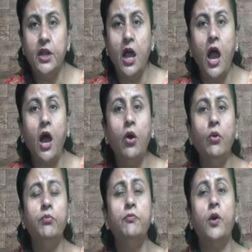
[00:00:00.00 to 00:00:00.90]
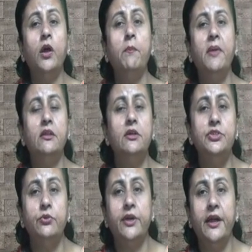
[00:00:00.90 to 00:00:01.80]
What
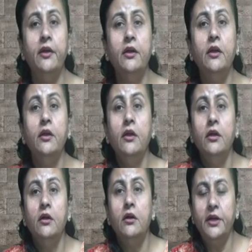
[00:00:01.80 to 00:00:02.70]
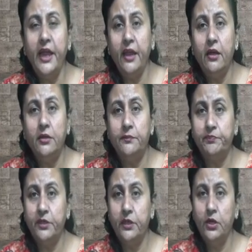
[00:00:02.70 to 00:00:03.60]
methods you can take
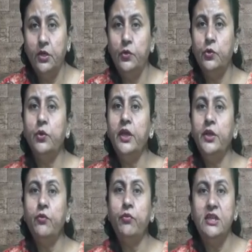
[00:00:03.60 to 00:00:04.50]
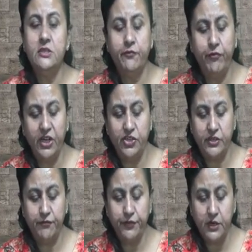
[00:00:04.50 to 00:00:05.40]
to increase
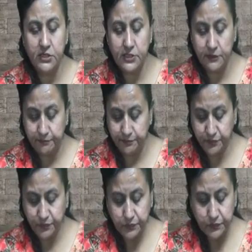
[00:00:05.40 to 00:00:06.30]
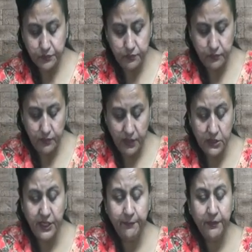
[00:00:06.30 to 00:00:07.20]
friction? First,
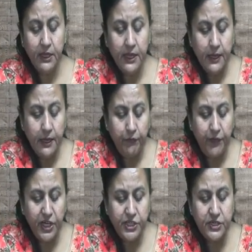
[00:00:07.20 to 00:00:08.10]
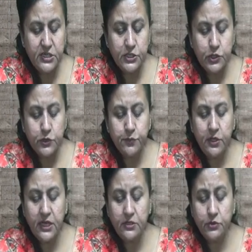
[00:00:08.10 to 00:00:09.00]
see, friction is useful
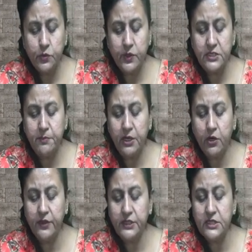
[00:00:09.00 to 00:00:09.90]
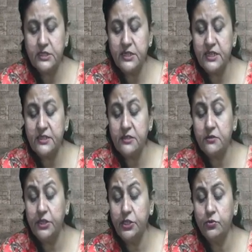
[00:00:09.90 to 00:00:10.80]
to us because it is
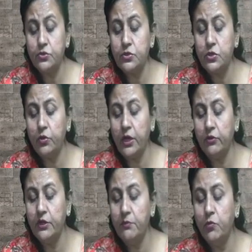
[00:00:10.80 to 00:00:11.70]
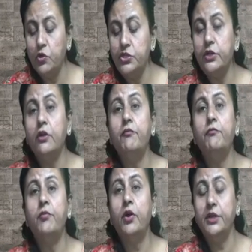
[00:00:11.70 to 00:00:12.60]
necessary to slow down the motion
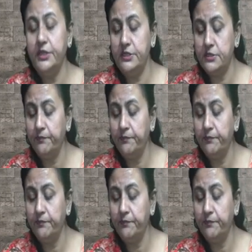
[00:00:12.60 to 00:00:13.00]
of bodies.